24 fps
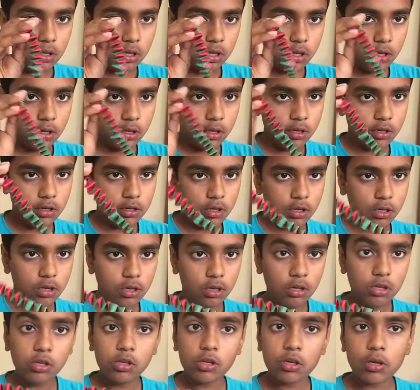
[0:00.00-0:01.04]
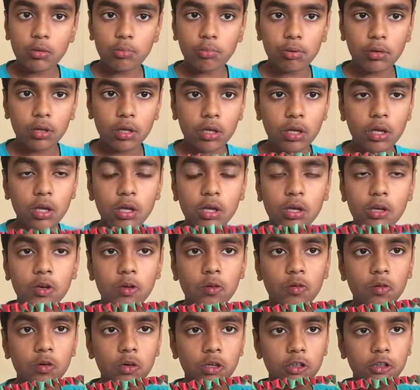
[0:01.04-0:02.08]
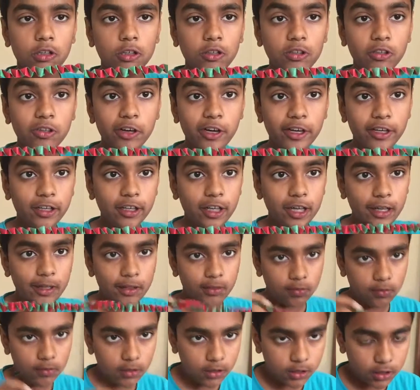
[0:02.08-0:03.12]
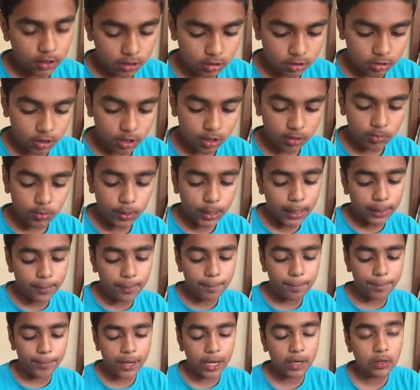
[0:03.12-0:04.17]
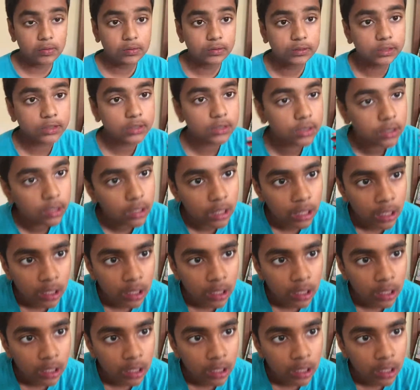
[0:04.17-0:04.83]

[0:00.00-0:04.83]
you can play great games with it. You can make it bounce.